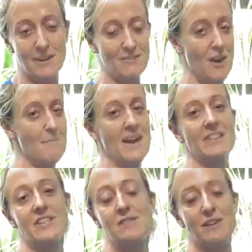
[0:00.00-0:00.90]
but if I
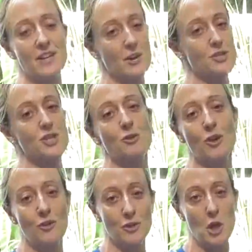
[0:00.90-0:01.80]
made this video too
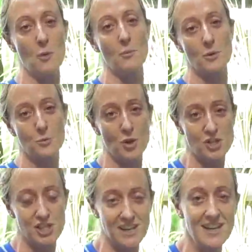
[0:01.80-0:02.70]
long, no one would
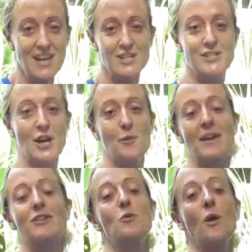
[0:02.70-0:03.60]
watch it. So
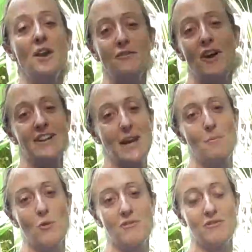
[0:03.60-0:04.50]
if you want to find out
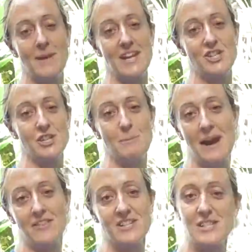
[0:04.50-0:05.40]
more information
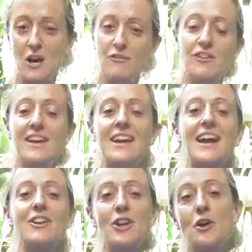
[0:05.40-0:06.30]
about the surfing
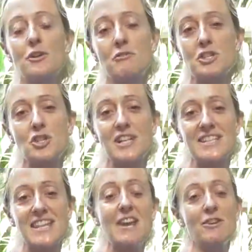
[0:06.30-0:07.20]
and yoga
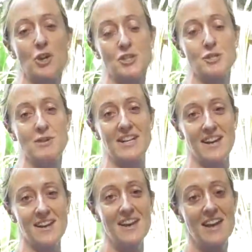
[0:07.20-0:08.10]
retreats here in Costa
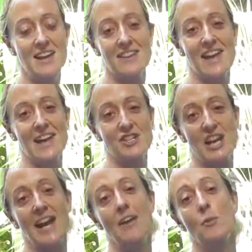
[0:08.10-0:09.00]
Rica, then
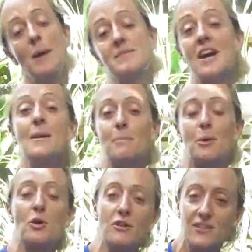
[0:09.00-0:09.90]
check out the website,
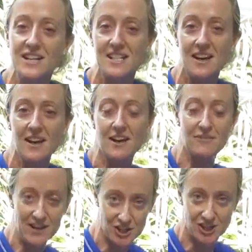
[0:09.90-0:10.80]

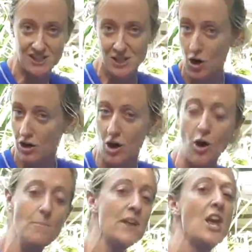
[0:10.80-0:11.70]

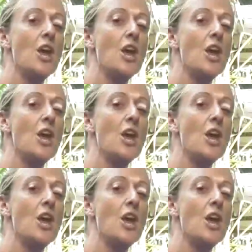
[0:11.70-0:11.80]
puravidaadventures.com.